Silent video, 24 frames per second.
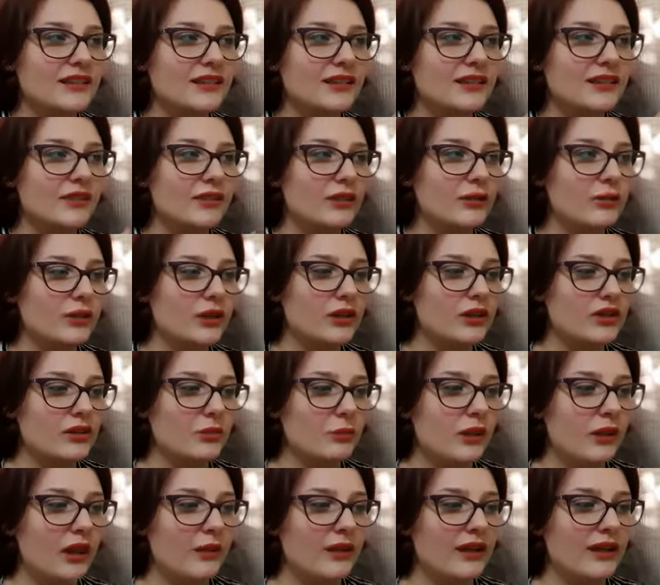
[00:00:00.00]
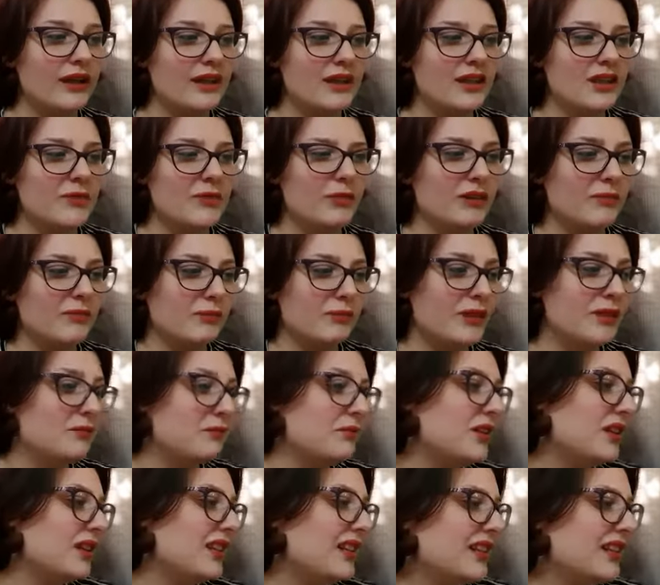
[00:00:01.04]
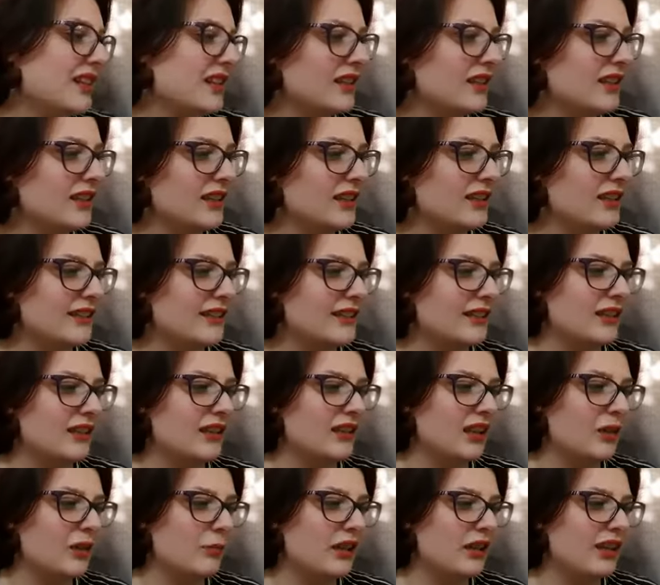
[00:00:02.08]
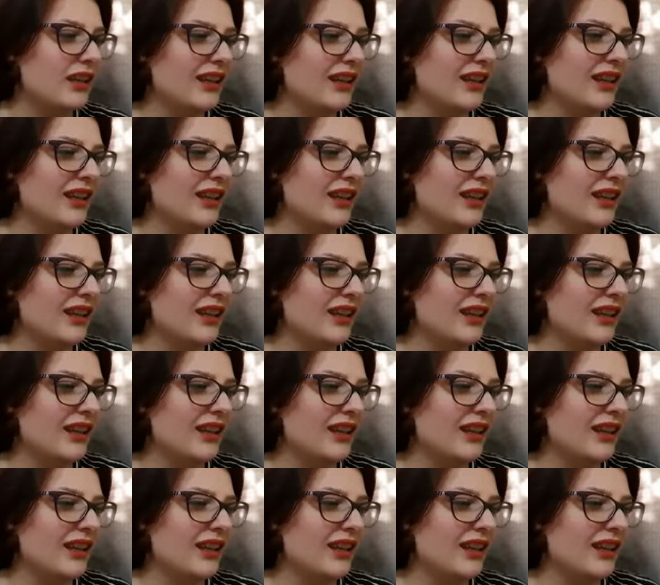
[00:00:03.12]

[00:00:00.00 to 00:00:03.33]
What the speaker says: Screeched Mary. But, said Albie.